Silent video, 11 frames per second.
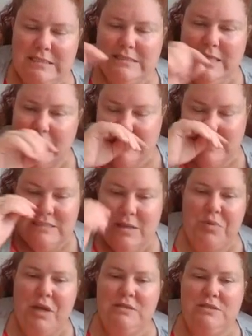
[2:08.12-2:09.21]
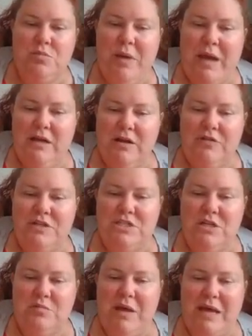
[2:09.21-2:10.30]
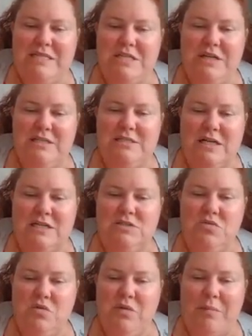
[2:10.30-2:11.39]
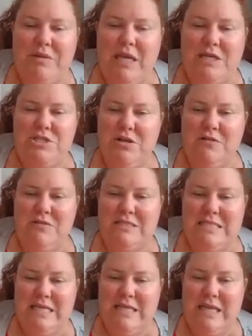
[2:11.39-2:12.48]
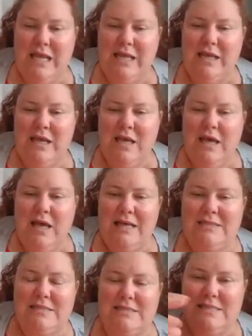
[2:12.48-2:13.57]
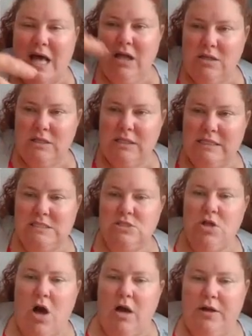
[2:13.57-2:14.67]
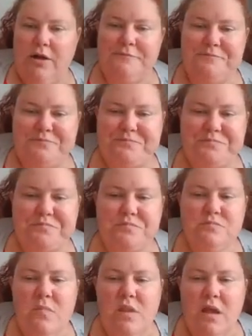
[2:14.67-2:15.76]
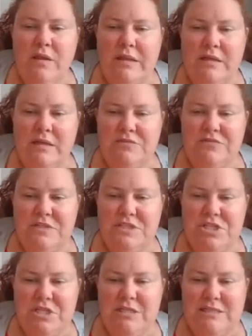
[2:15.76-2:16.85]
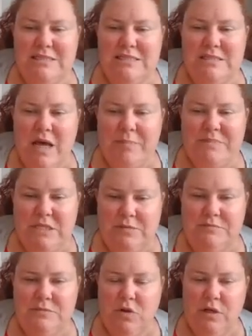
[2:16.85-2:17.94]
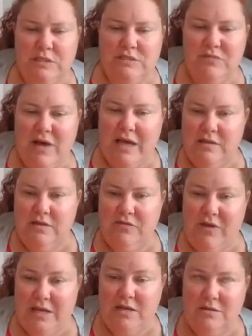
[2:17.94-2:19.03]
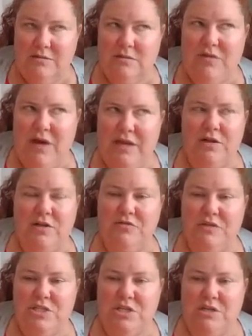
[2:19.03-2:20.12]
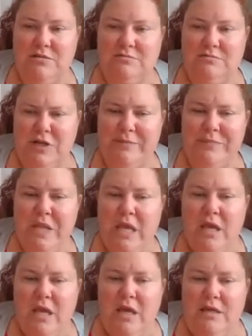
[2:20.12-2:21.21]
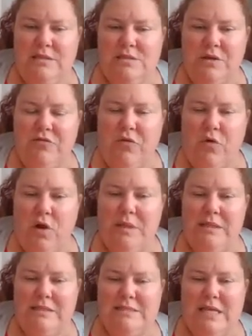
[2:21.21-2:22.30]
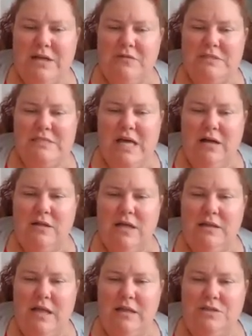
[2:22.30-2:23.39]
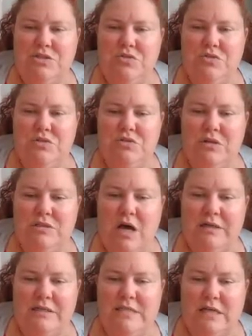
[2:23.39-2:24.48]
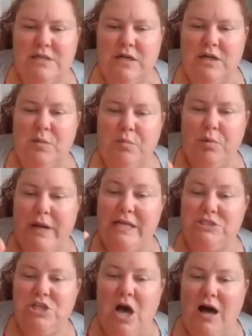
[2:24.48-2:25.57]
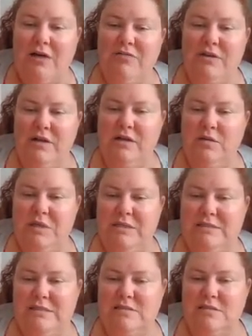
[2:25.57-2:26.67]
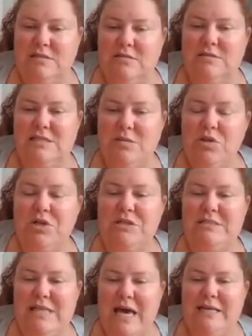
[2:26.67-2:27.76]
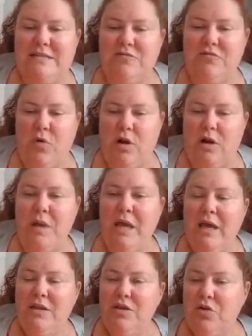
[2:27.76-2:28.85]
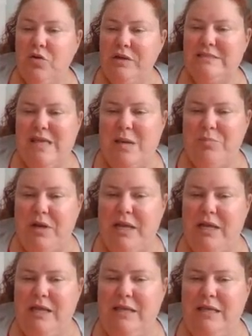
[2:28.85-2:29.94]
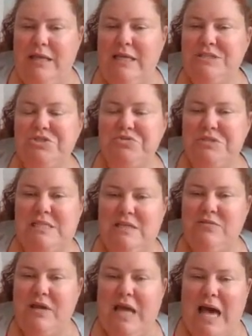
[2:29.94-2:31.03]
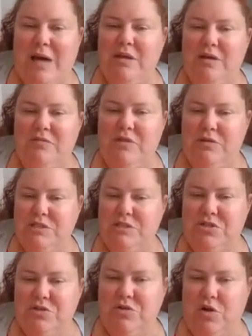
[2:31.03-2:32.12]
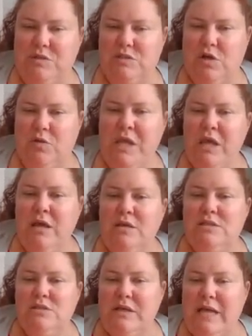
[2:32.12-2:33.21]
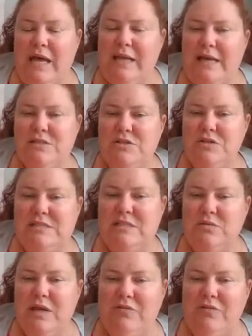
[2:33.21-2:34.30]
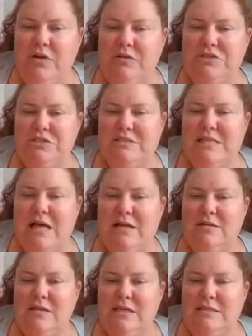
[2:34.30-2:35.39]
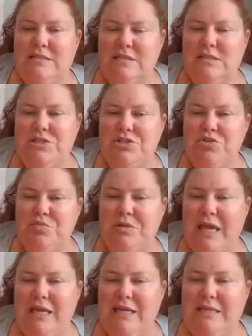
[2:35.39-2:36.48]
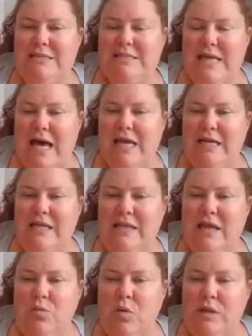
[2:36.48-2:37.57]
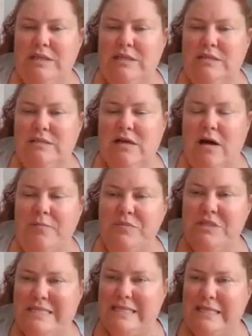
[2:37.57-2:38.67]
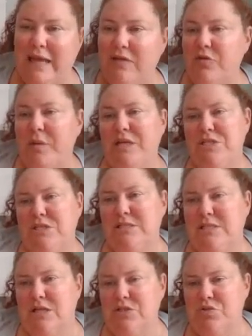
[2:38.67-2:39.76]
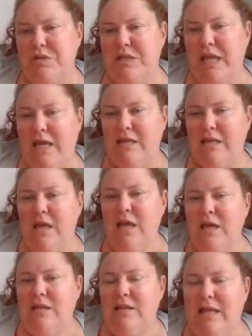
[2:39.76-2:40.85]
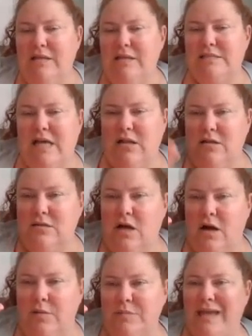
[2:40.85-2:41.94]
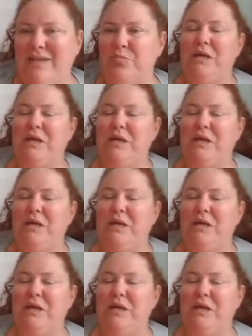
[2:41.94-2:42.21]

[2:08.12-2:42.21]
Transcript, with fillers: in this case, it's separate. So binary fission in bacteria starts with the replication of the DNA DNA as the cell gets longer. And then the division septum or divide, divide, divider division right, is going to form in the center of the cell. And then the two daughter cells are going to branch off and they're going to be in similar size and form. And they're going to separate and they each receive a copy of the original chromosome. So again, as you can see, we have our original cell. It starts to duplicate inside. And then when the um, DNA information is done duplicating, then the cell um, kind